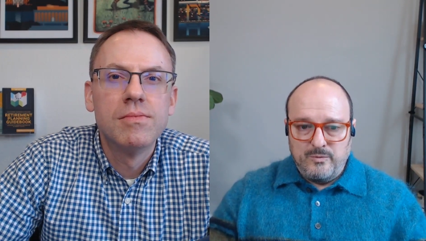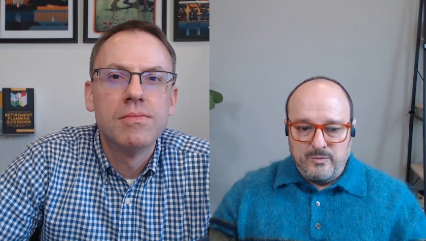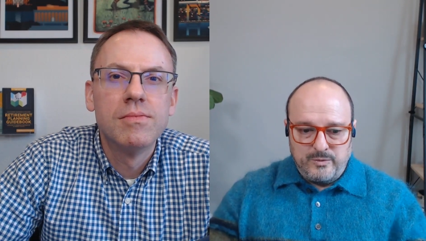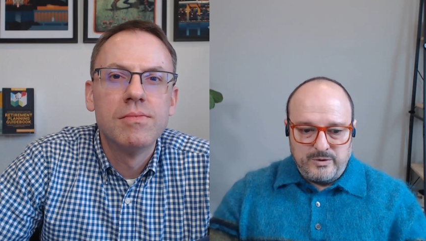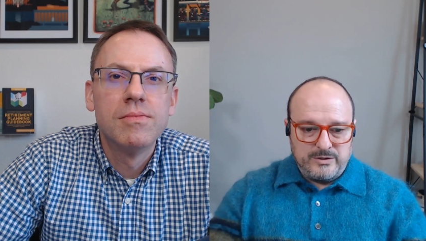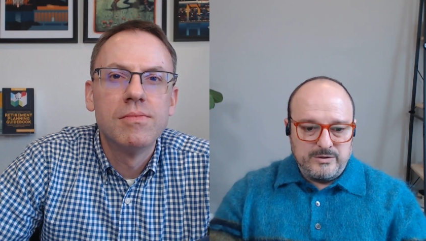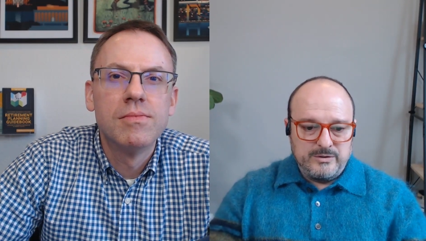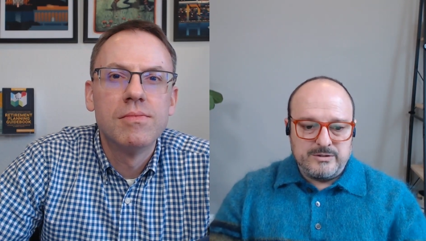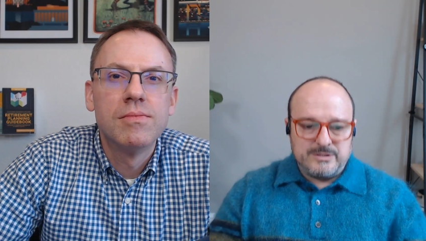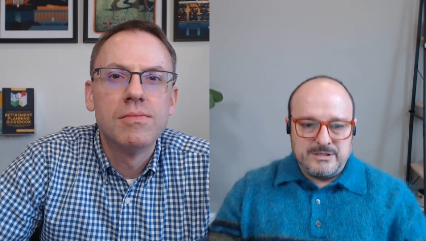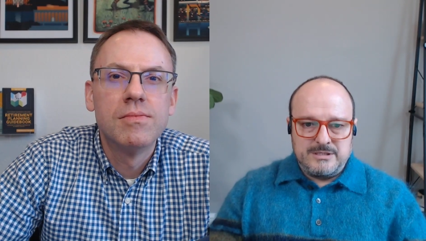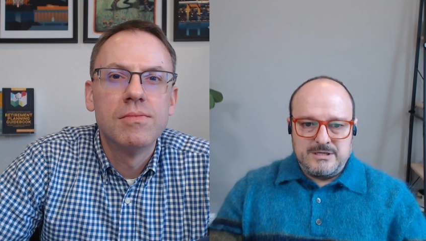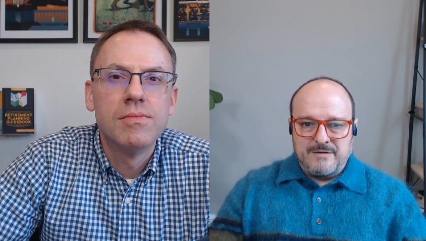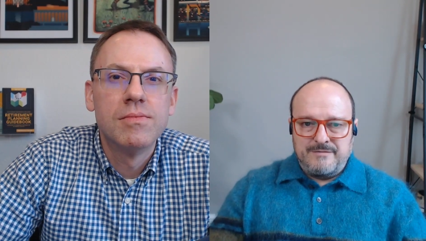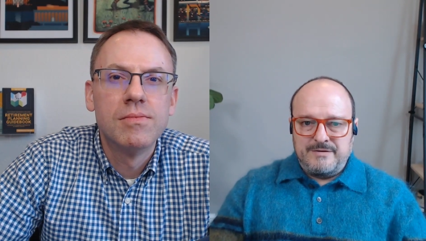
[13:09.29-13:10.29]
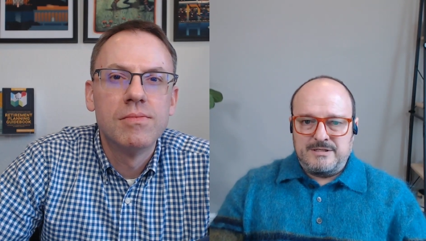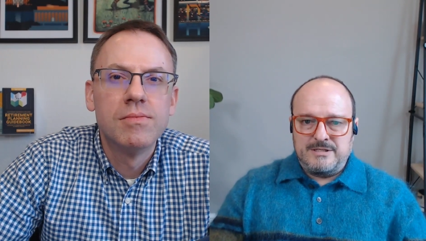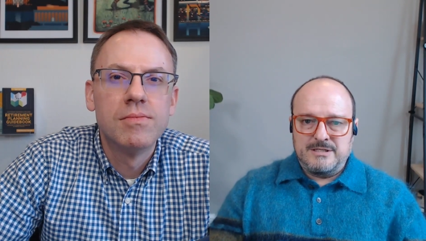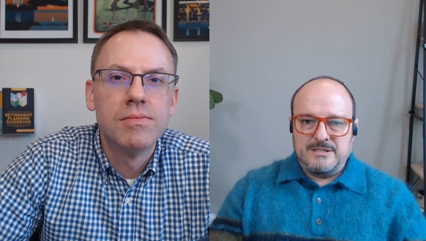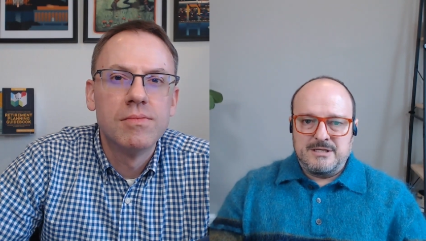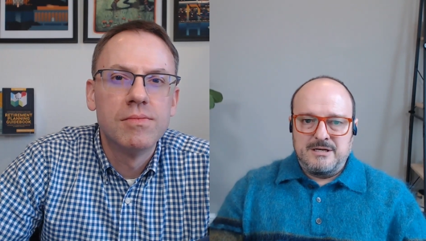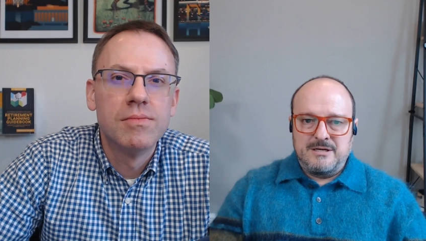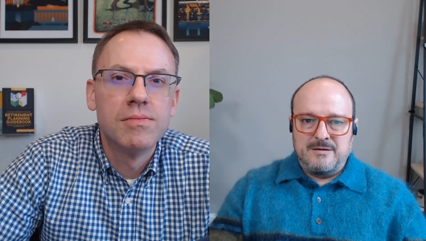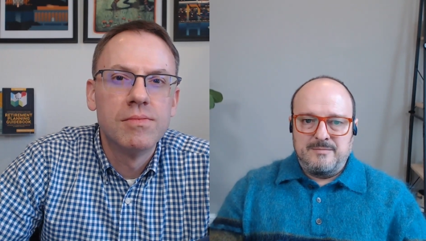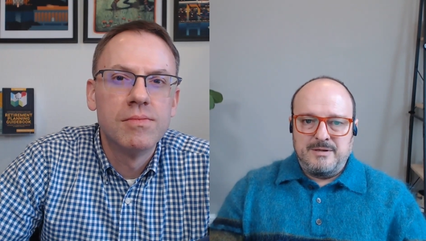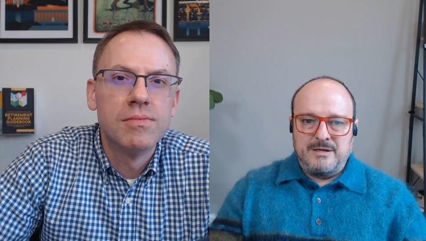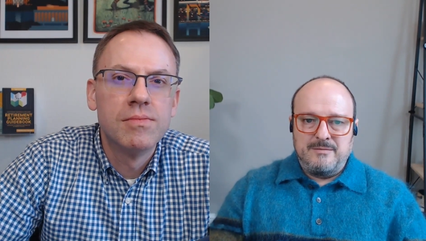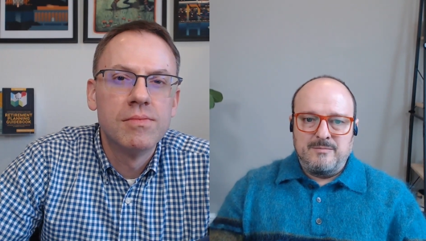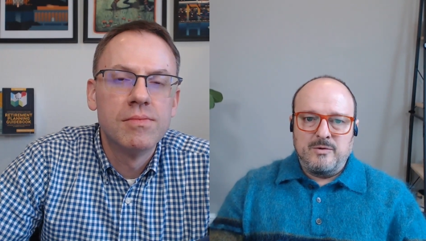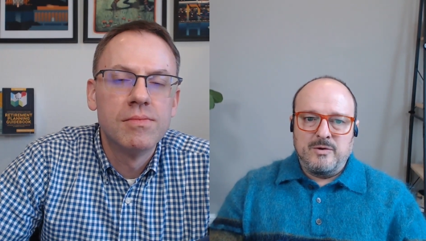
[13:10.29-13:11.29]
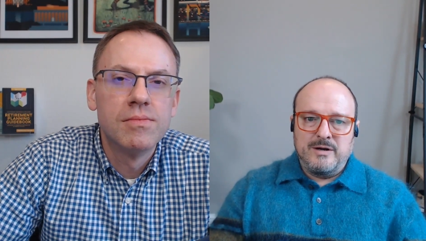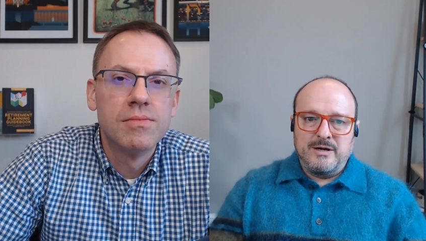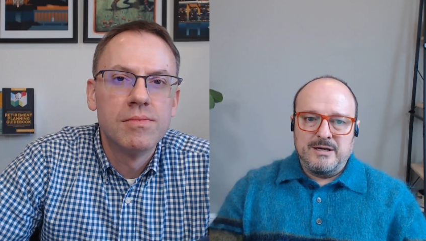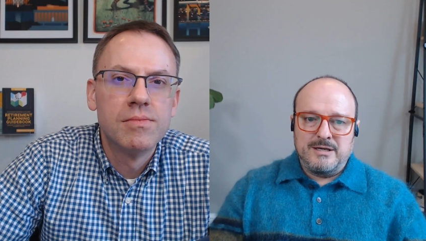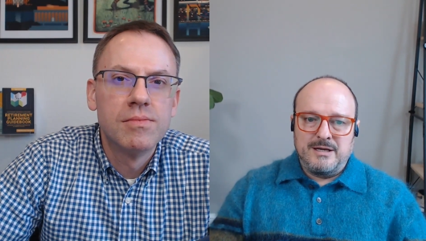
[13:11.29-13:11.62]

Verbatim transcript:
Speaker 1: reduce itself. It's just going to be more.